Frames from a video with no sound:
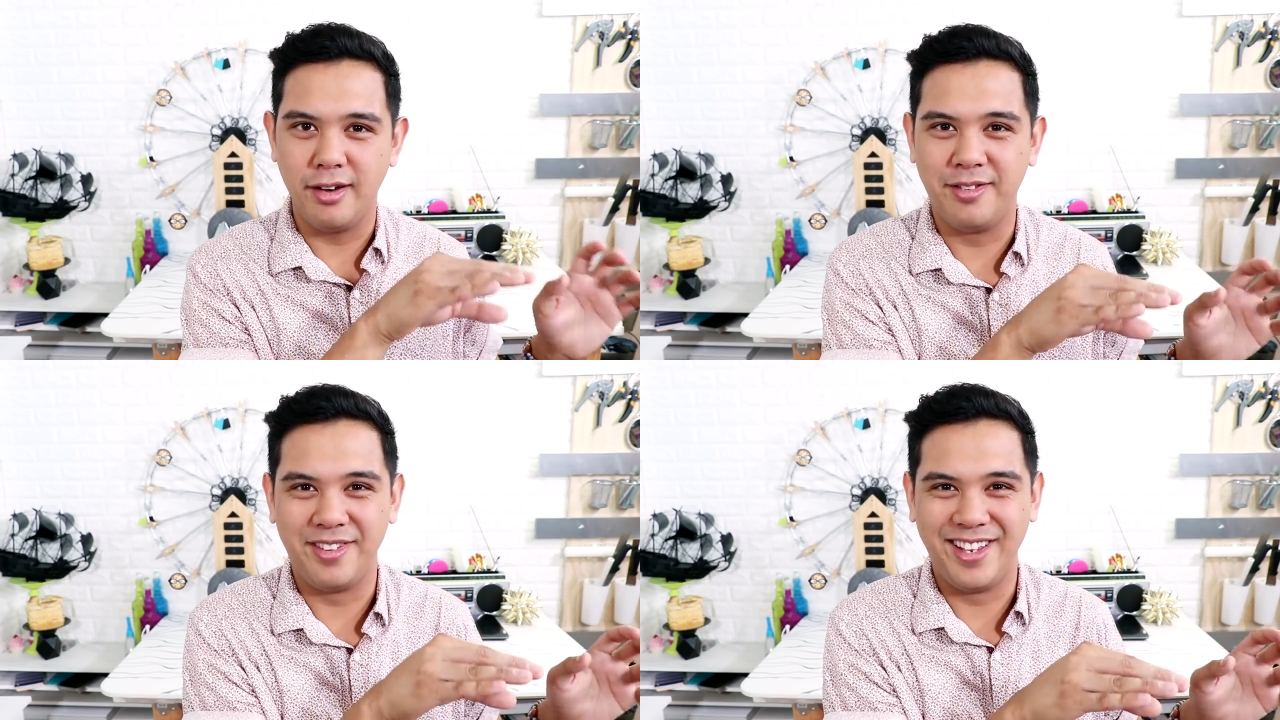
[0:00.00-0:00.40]

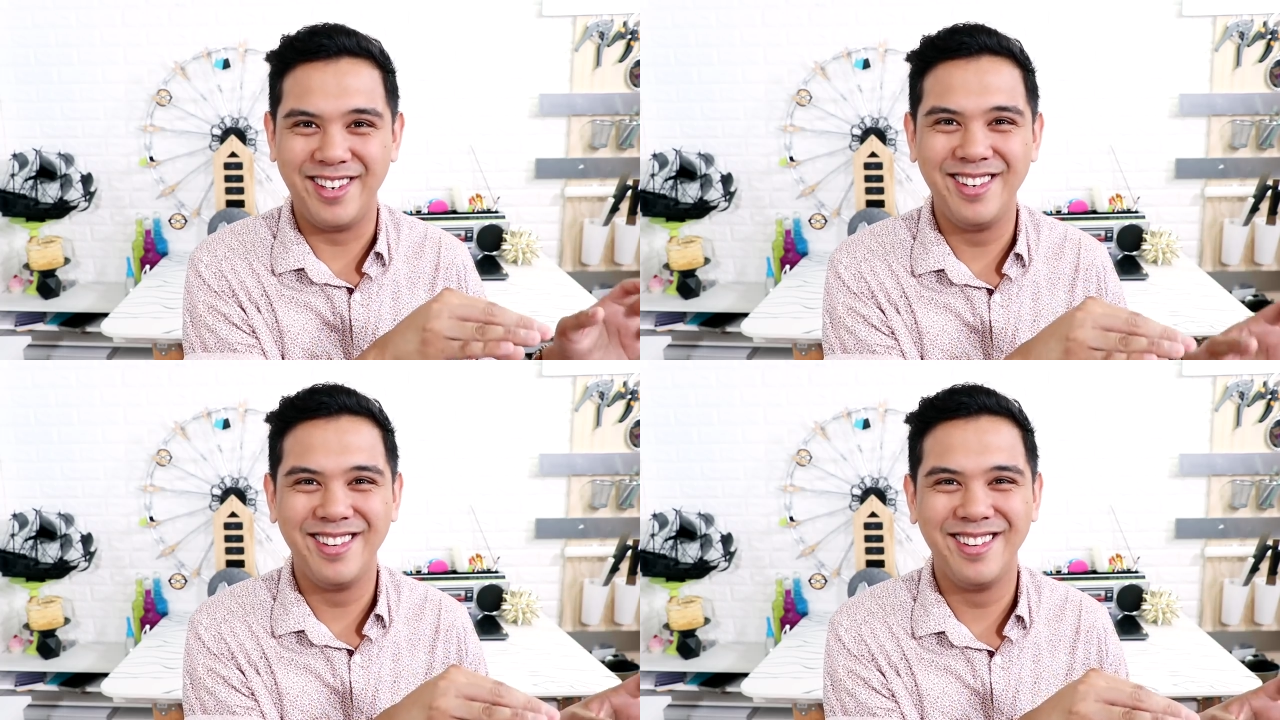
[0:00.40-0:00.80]

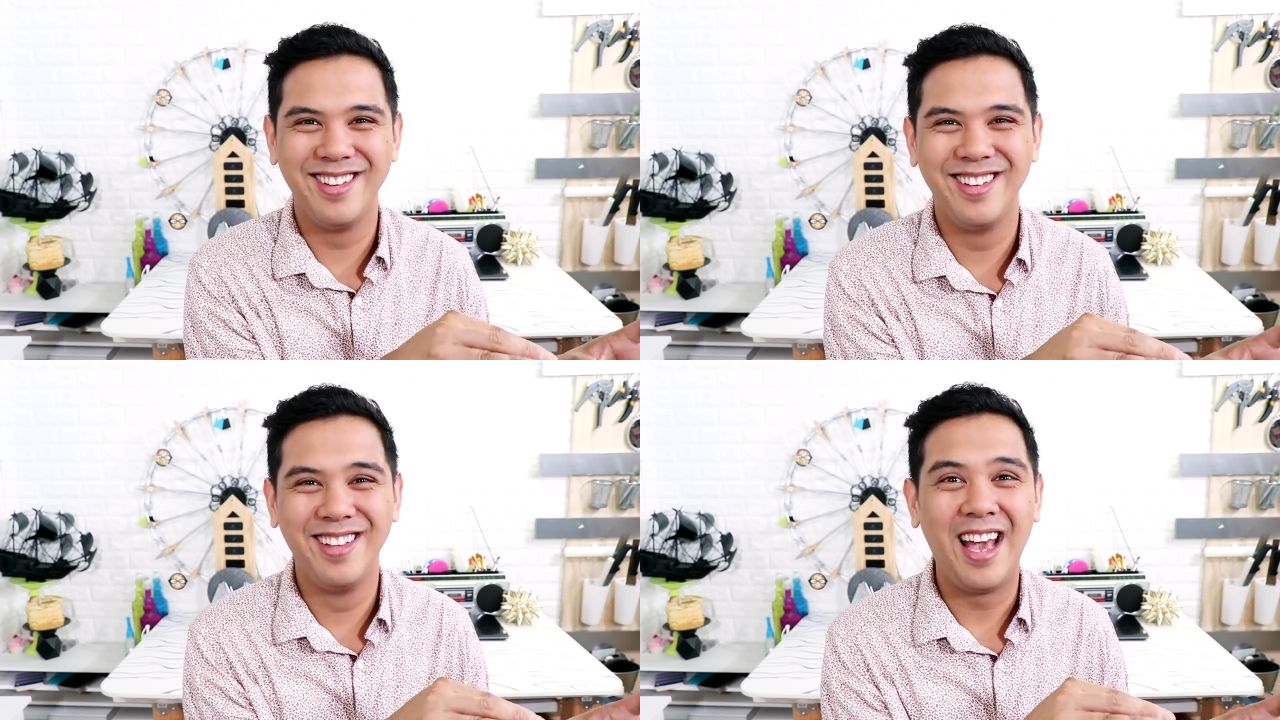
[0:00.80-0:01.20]
oven
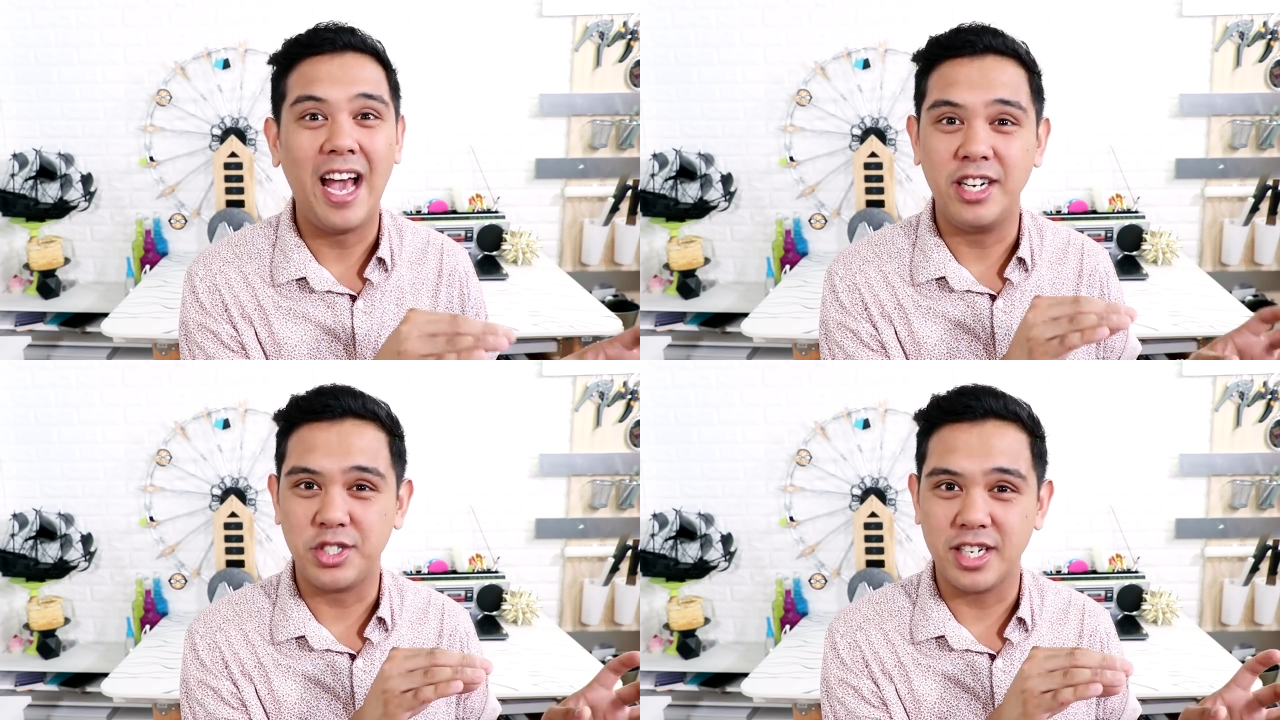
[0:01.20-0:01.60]

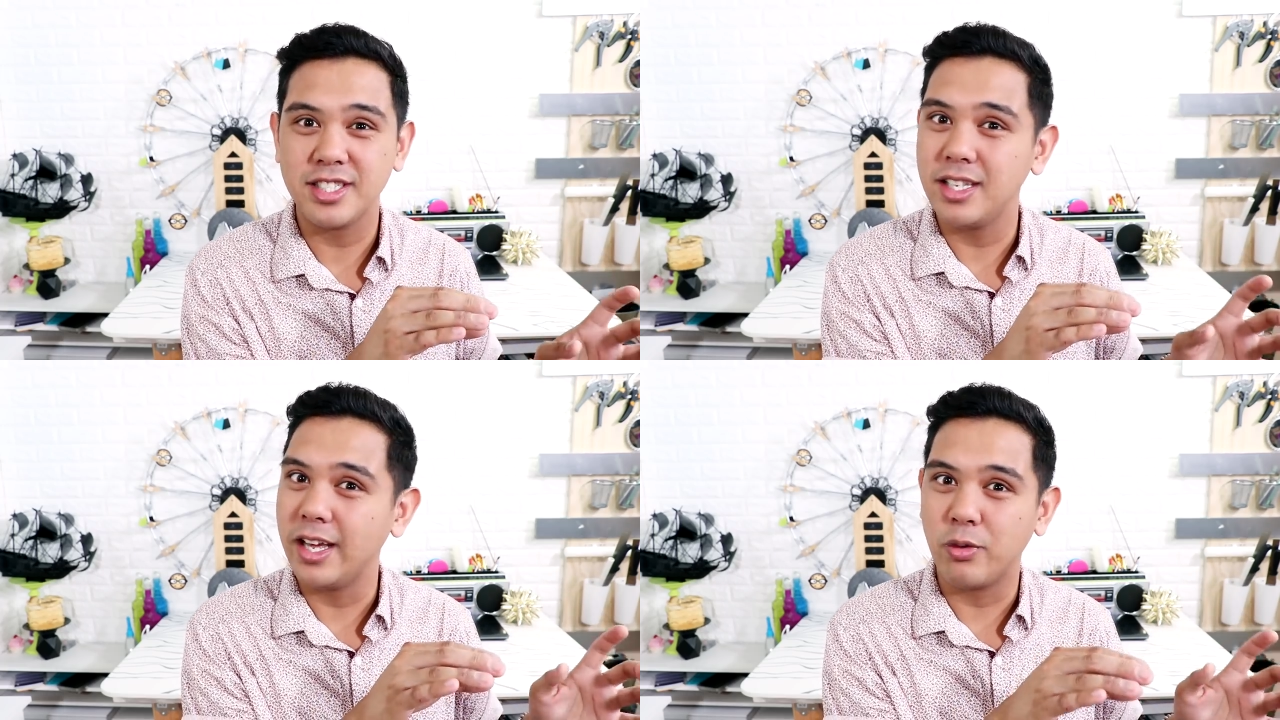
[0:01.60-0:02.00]
and
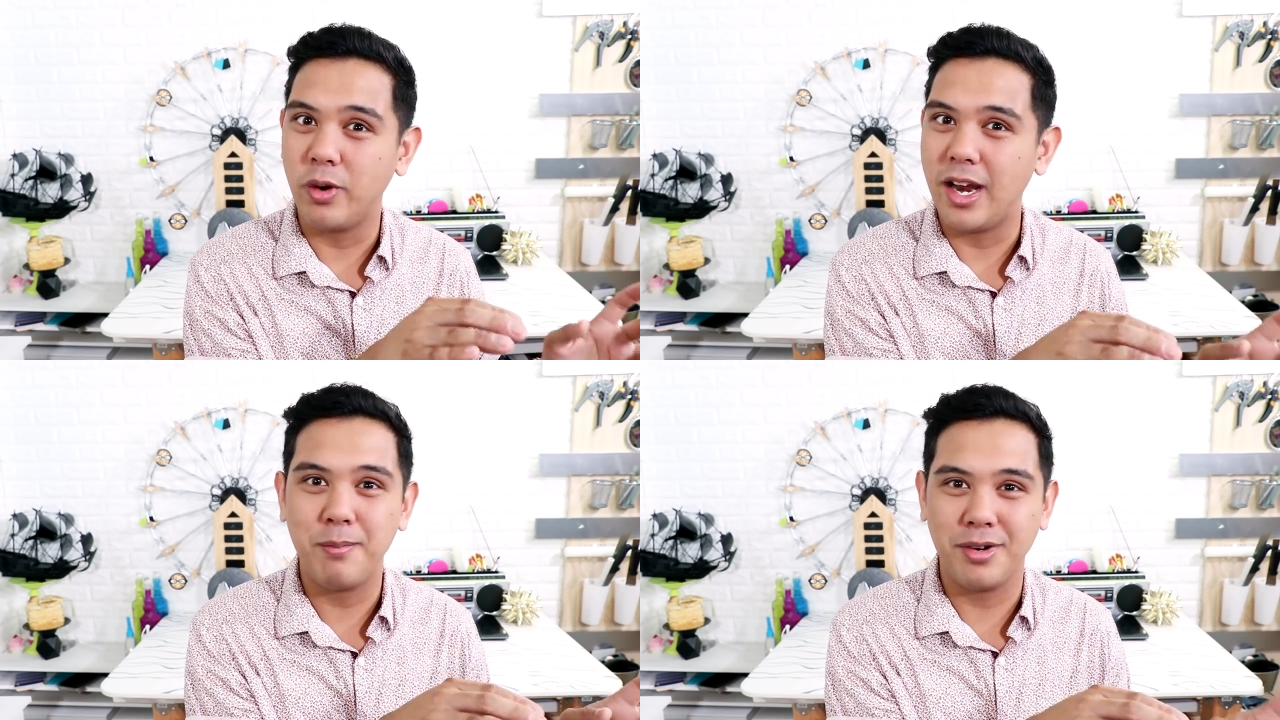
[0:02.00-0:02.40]
just like
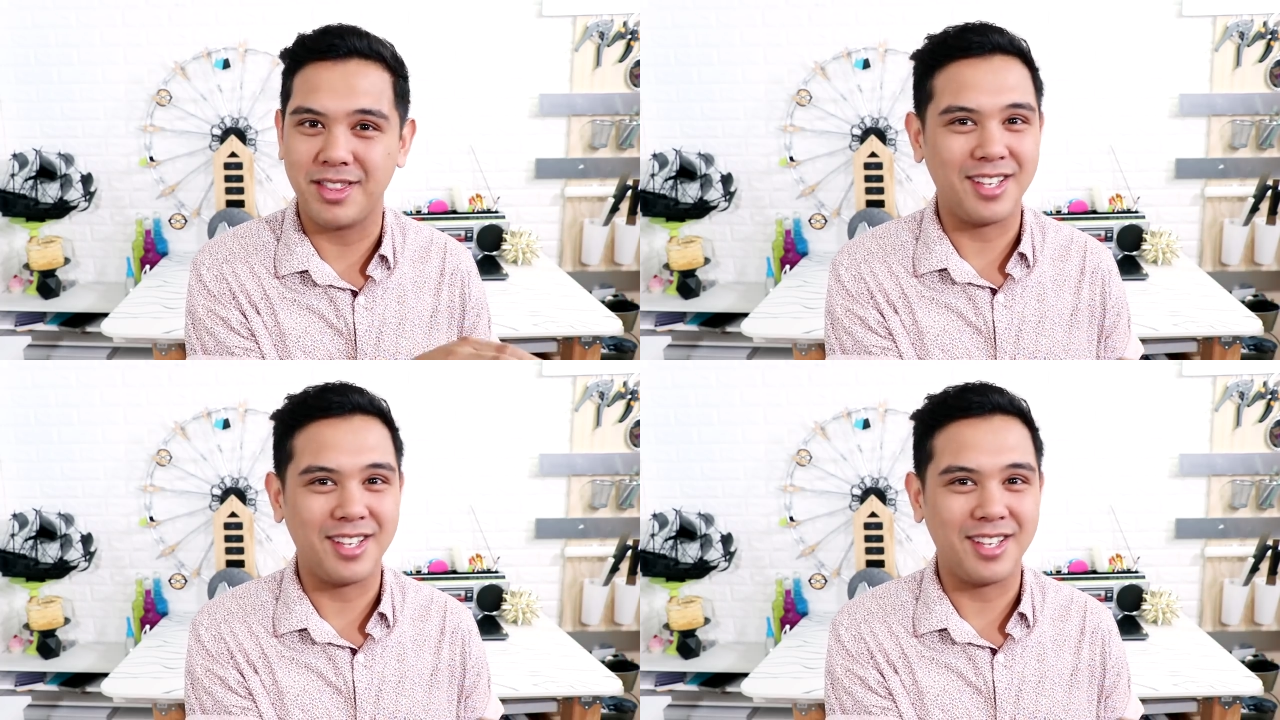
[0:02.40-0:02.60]
when I put